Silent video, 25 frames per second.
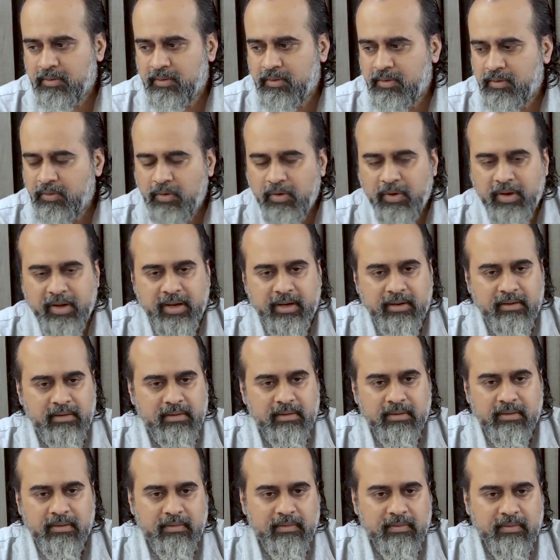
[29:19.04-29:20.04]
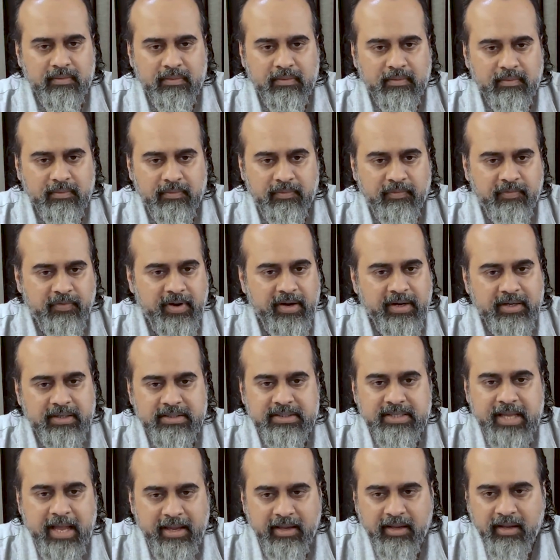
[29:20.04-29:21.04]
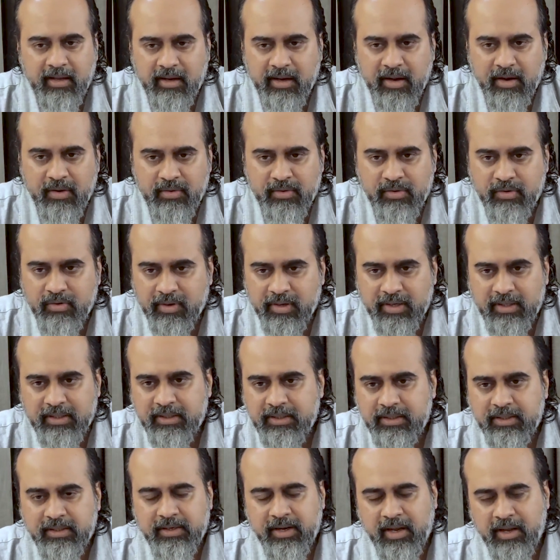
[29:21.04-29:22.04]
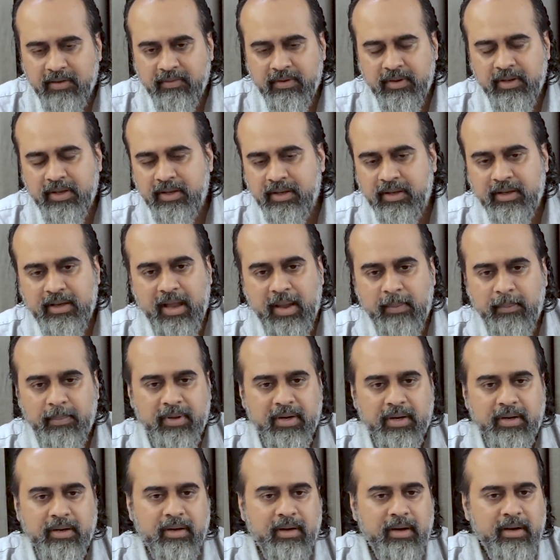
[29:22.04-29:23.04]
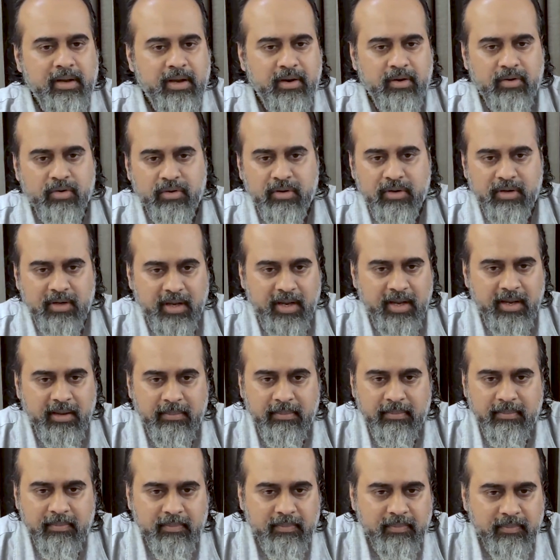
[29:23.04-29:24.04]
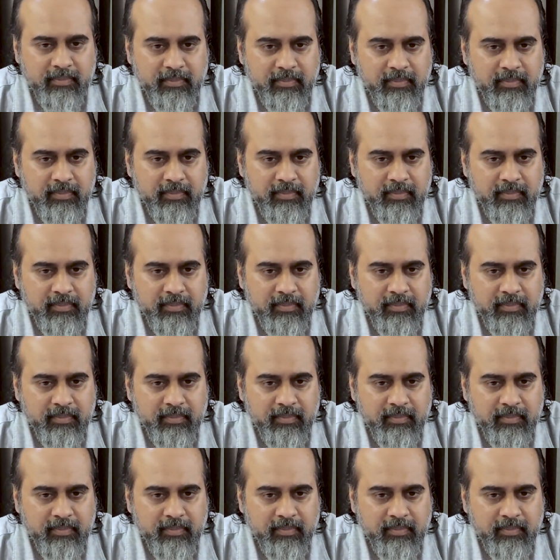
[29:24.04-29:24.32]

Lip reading: You look at friends hanging out together, having apparently a good time,